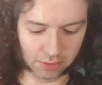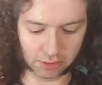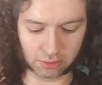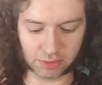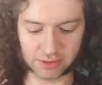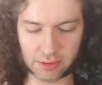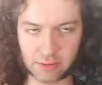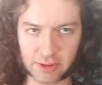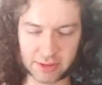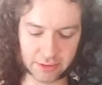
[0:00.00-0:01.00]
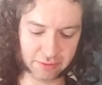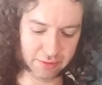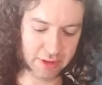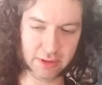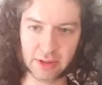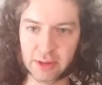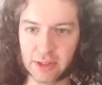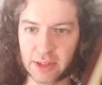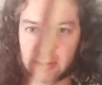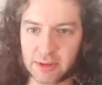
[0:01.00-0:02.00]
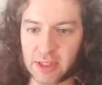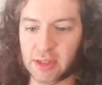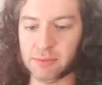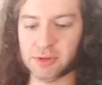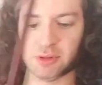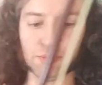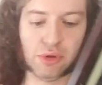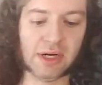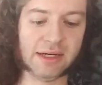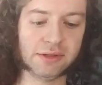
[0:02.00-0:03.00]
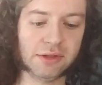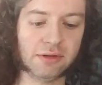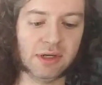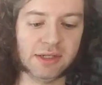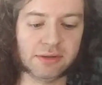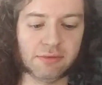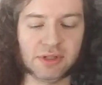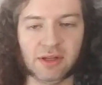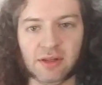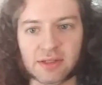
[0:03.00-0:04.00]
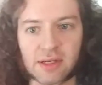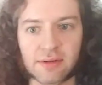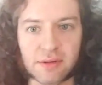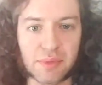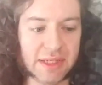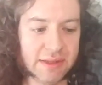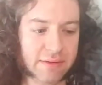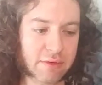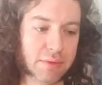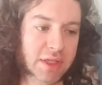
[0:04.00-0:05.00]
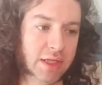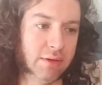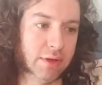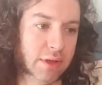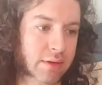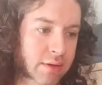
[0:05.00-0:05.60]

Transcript: go once or twice over it, and like I said, I'm using the Perastro rosin, which I think sounds the best for me anyway.